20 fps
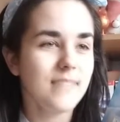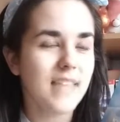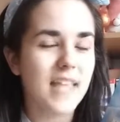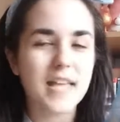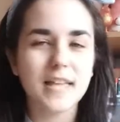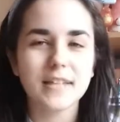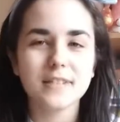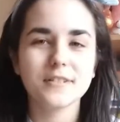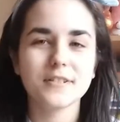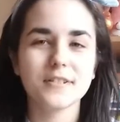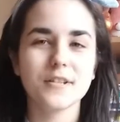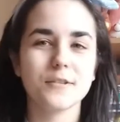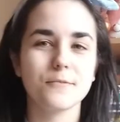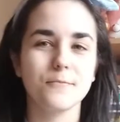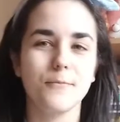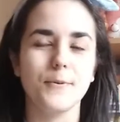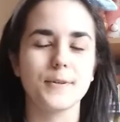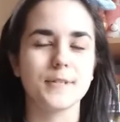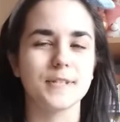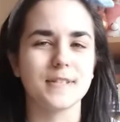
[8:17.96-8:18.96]
I just
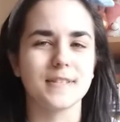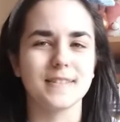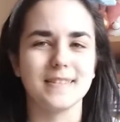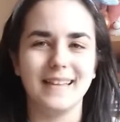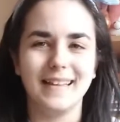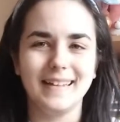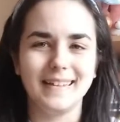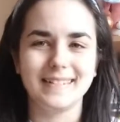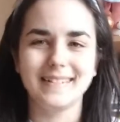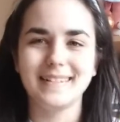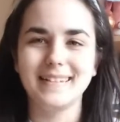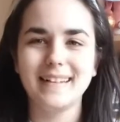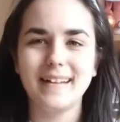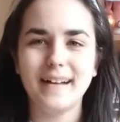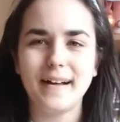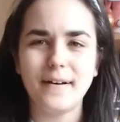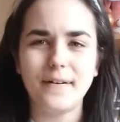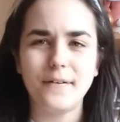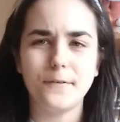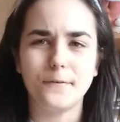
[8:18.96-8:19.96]
wasn't like
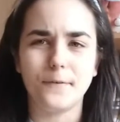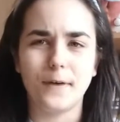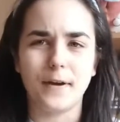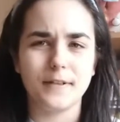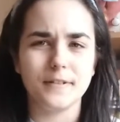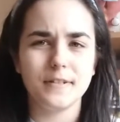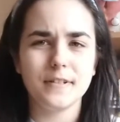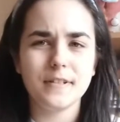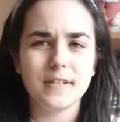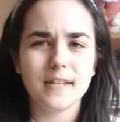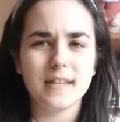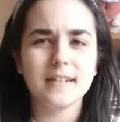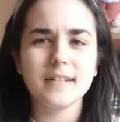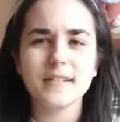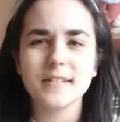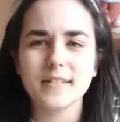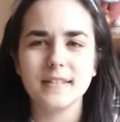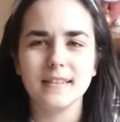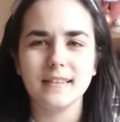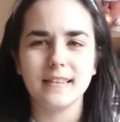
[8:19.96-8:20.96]
finding
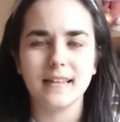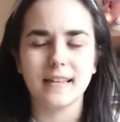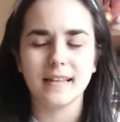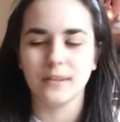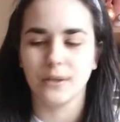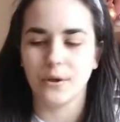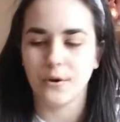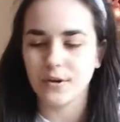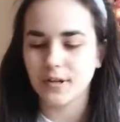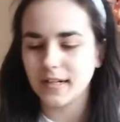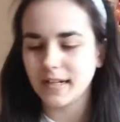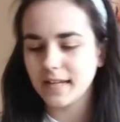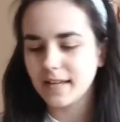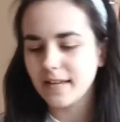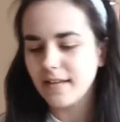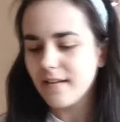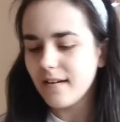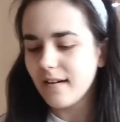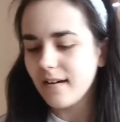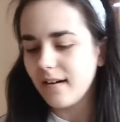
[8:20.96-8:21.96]
anything like locally.
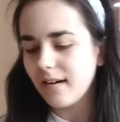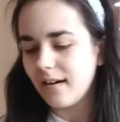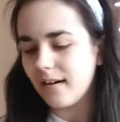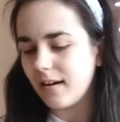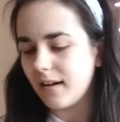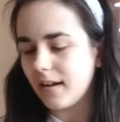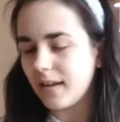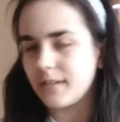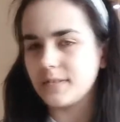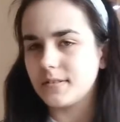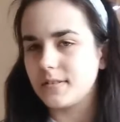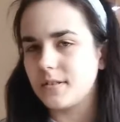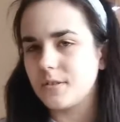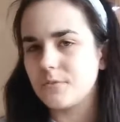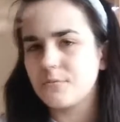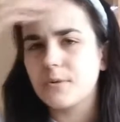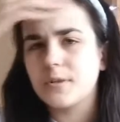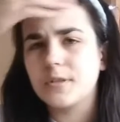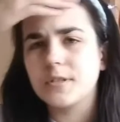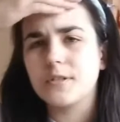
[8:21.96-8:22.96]
I
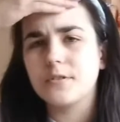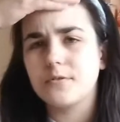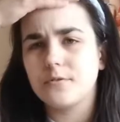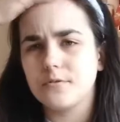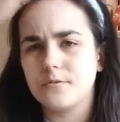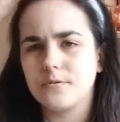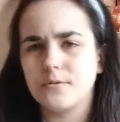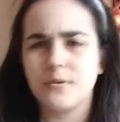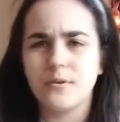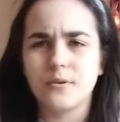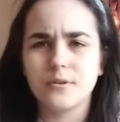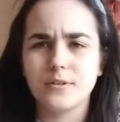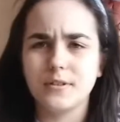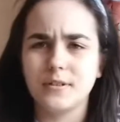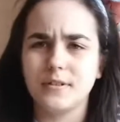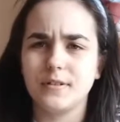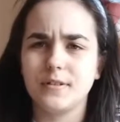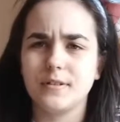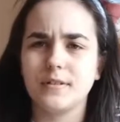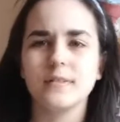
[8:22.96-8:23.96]
didn't want to
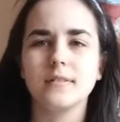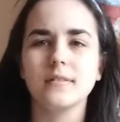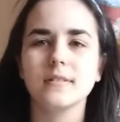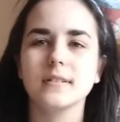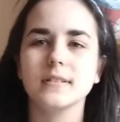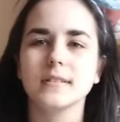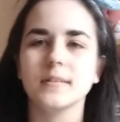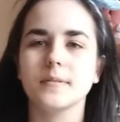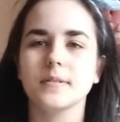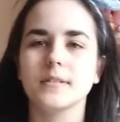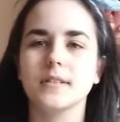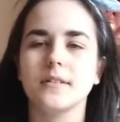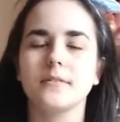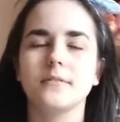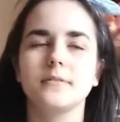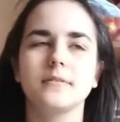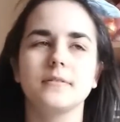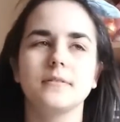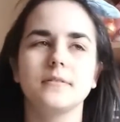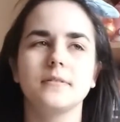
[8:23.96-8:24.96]
order some
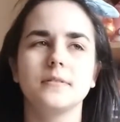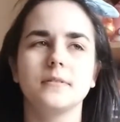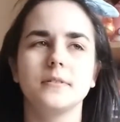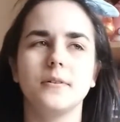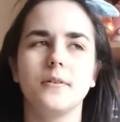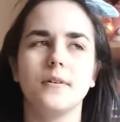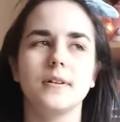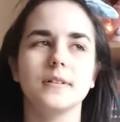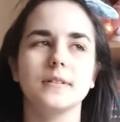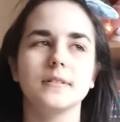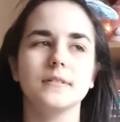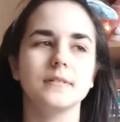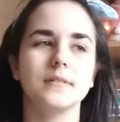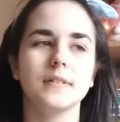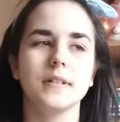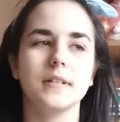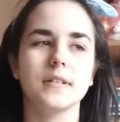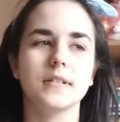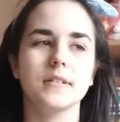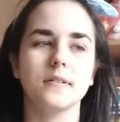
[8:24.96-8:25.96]
stuff or
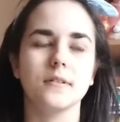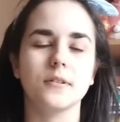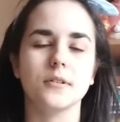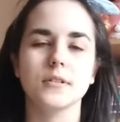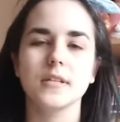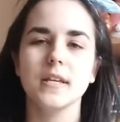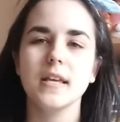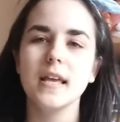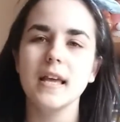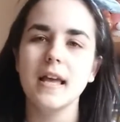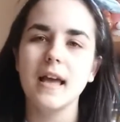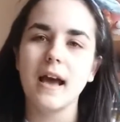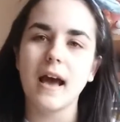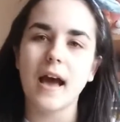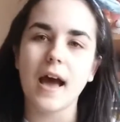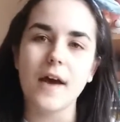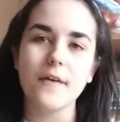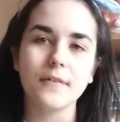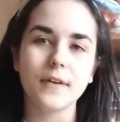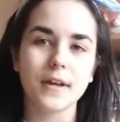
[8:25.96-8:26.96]
anything, because
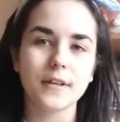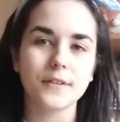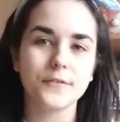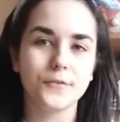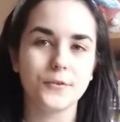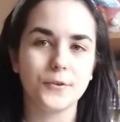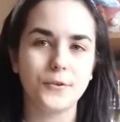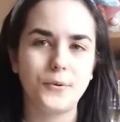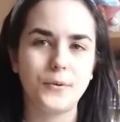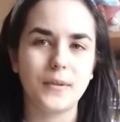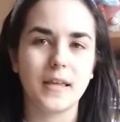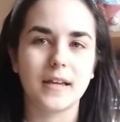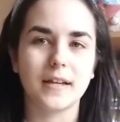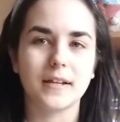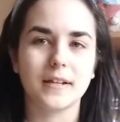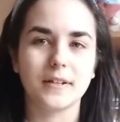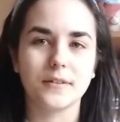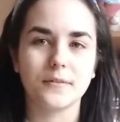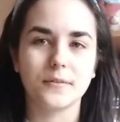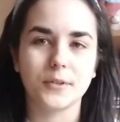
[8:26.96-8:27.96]
I've had few like
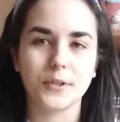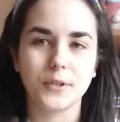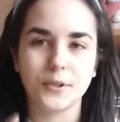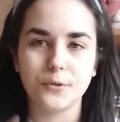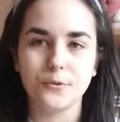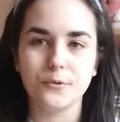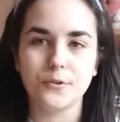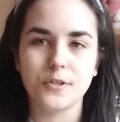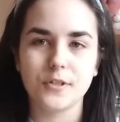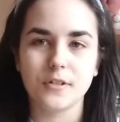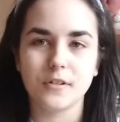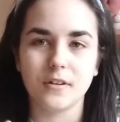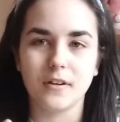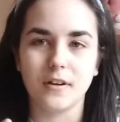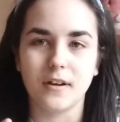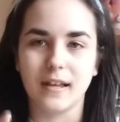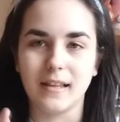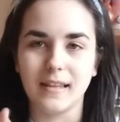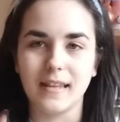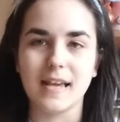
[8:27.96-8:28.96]
huge
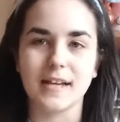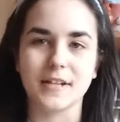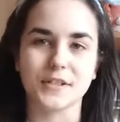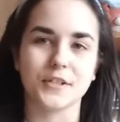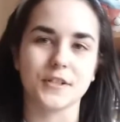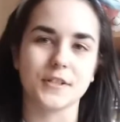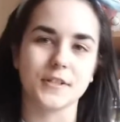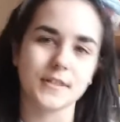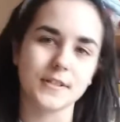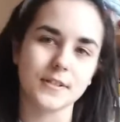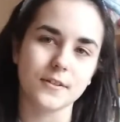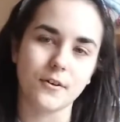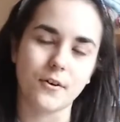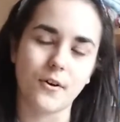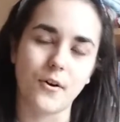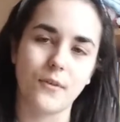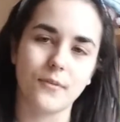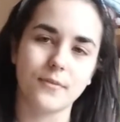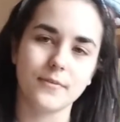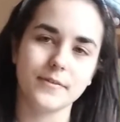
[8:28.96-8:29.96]
collections
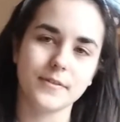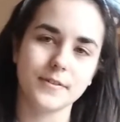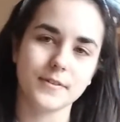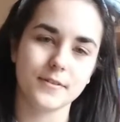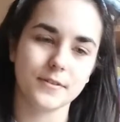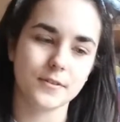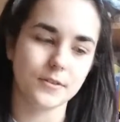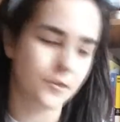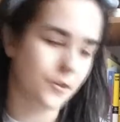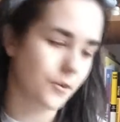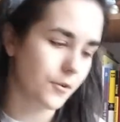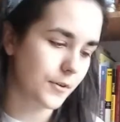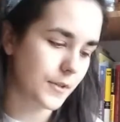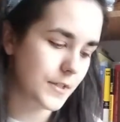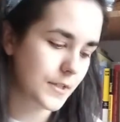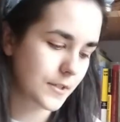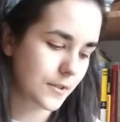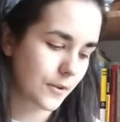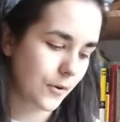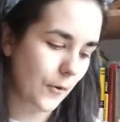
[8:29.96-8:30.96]
of
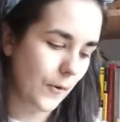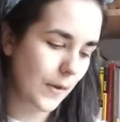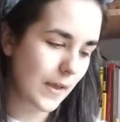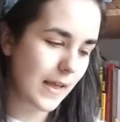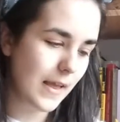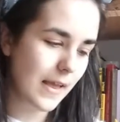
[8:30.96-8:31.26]
stories, so,